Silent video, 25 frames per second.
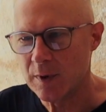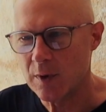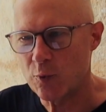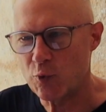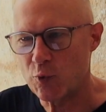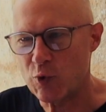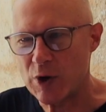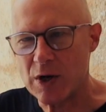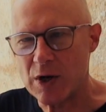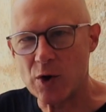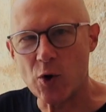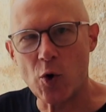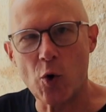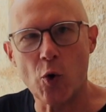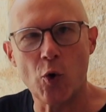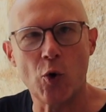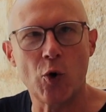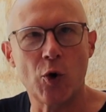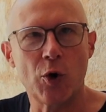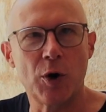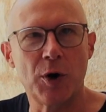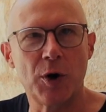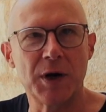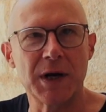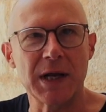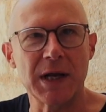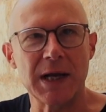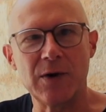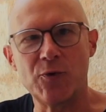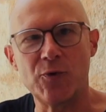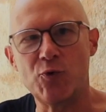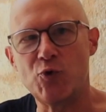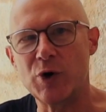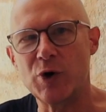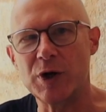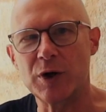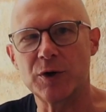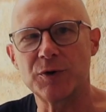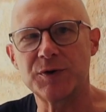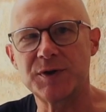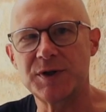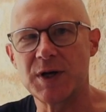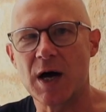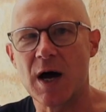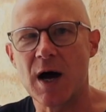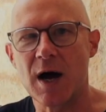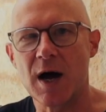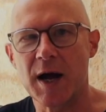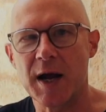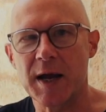record in real
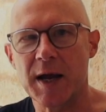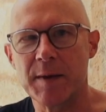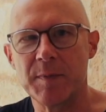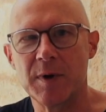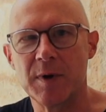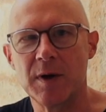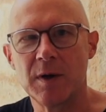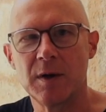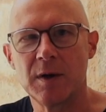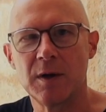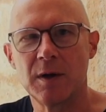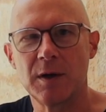time